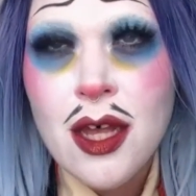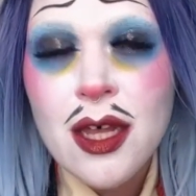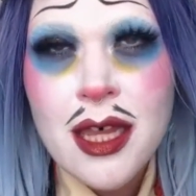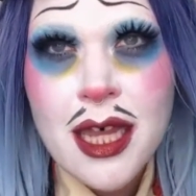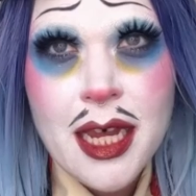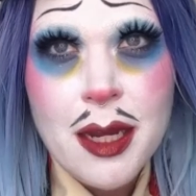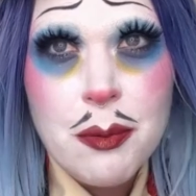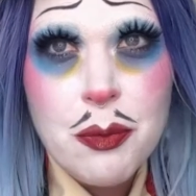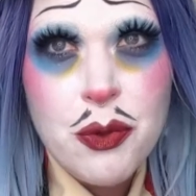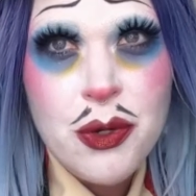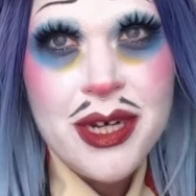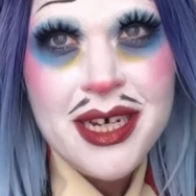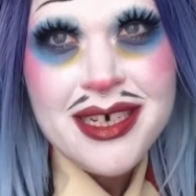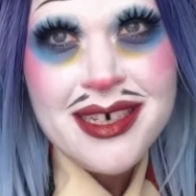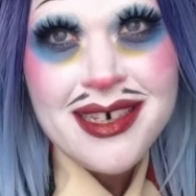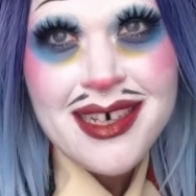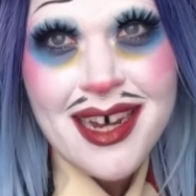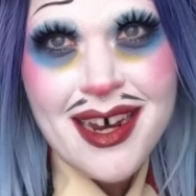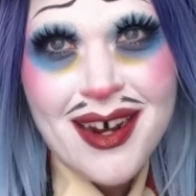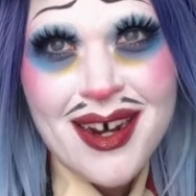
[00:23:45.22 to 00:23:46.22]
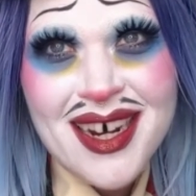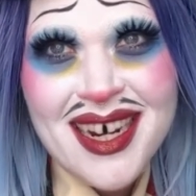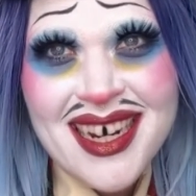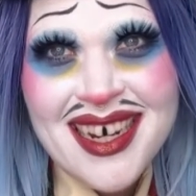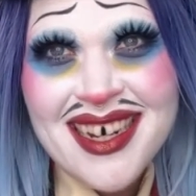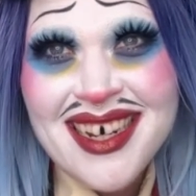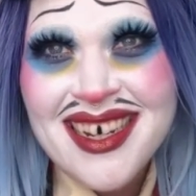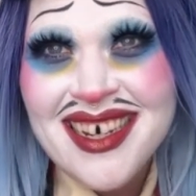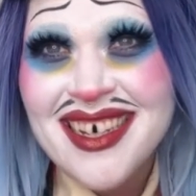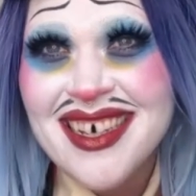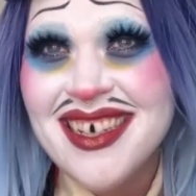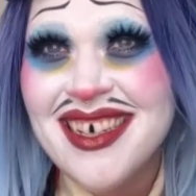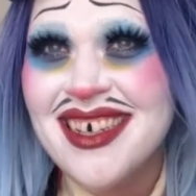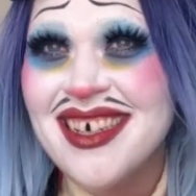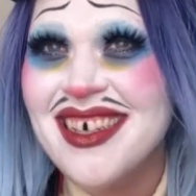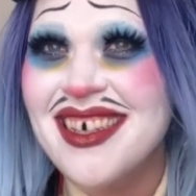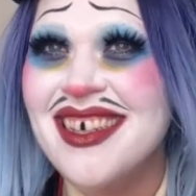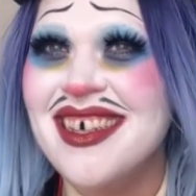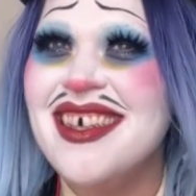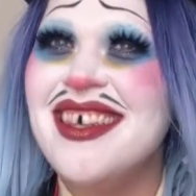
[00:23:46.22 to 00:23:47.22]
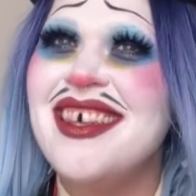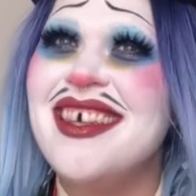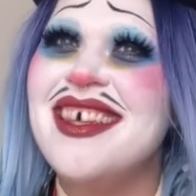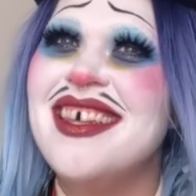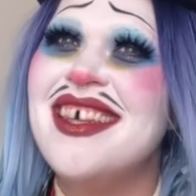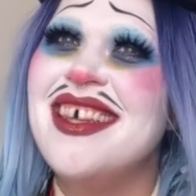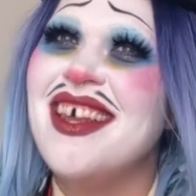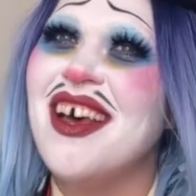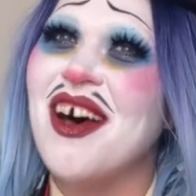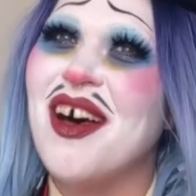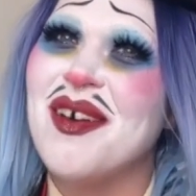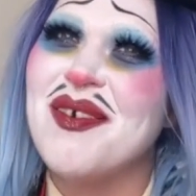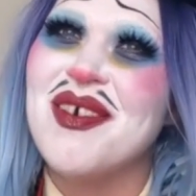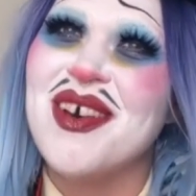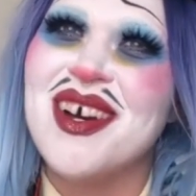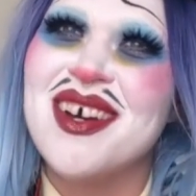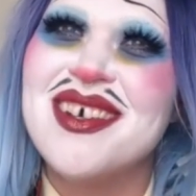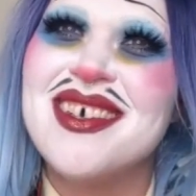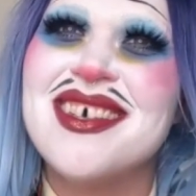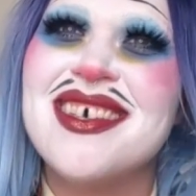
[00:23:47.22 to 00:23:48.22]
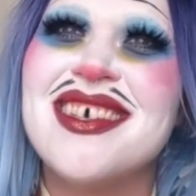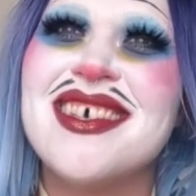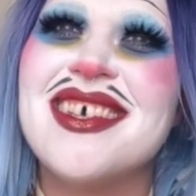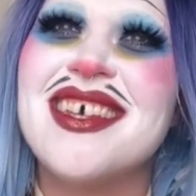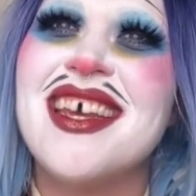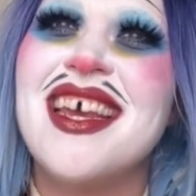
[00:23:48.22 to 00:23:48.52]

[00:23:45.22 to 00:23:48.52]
like a pretty scary almost.